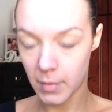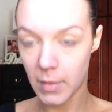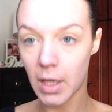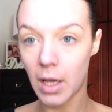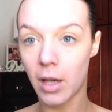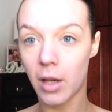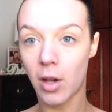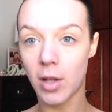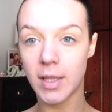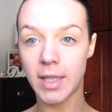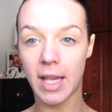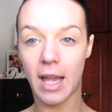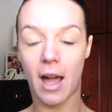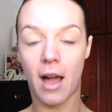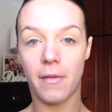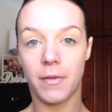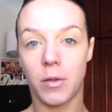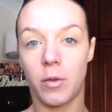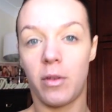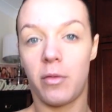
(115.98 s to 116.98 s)
Okay, so
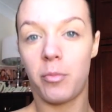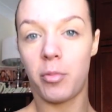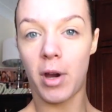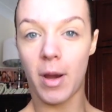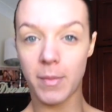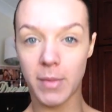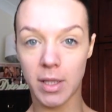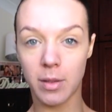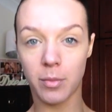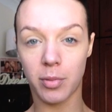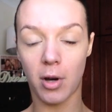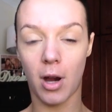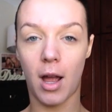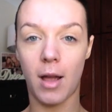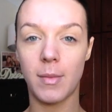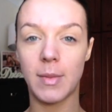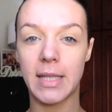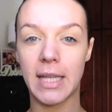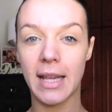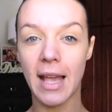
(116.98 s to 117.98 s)
after we've prepped and
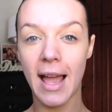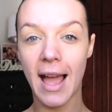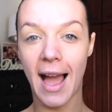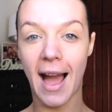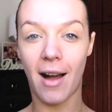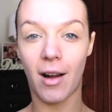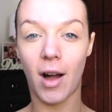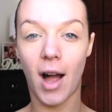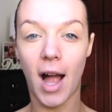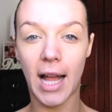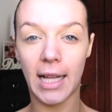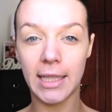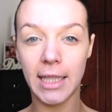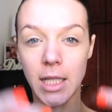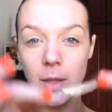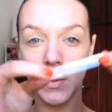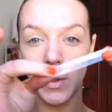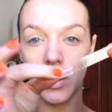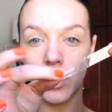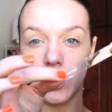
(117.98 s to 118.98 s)
primed our
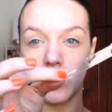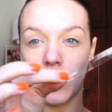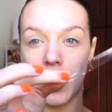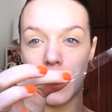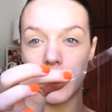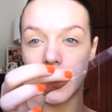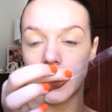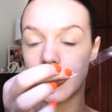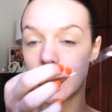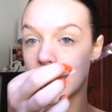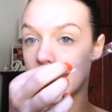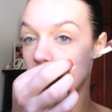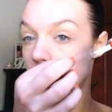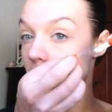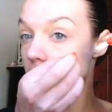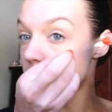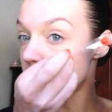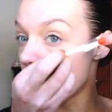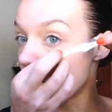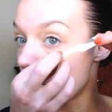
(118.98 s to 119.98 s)
eyelids, we're going to grab some sticky
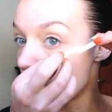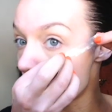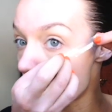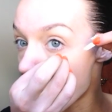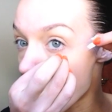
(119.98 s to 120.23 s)
tape.